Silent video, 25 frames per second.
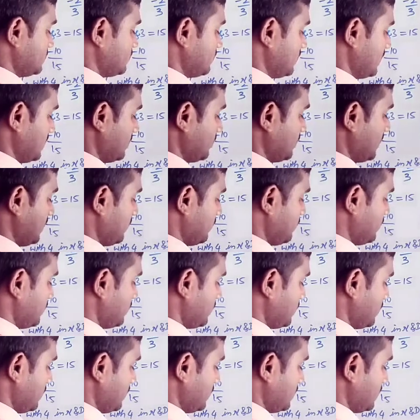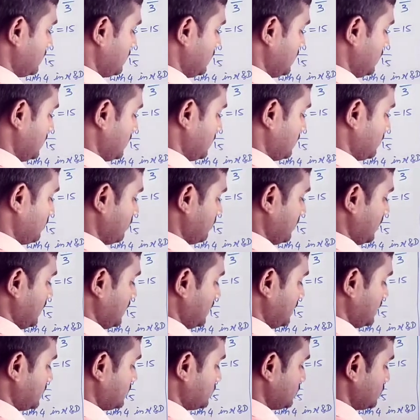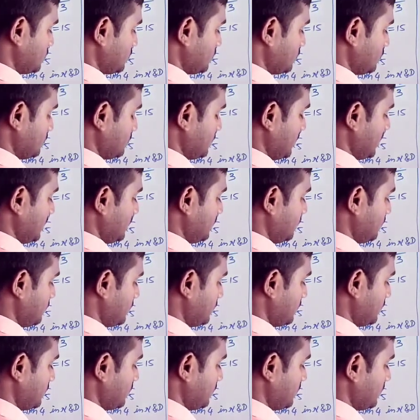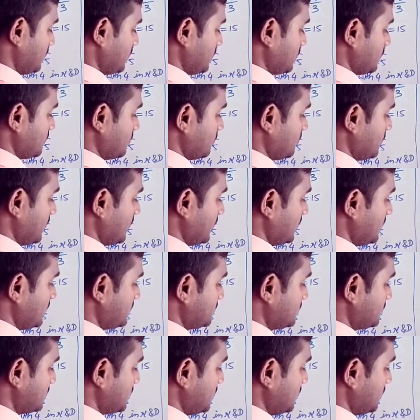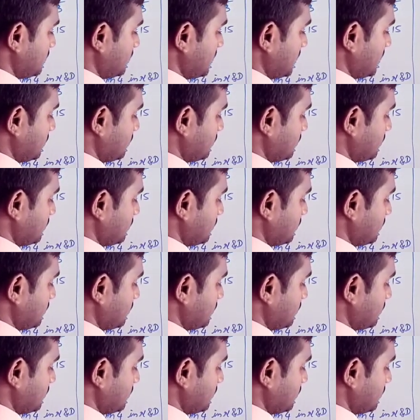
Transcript: 1 by 4, minus 2 by 4, minus 3 by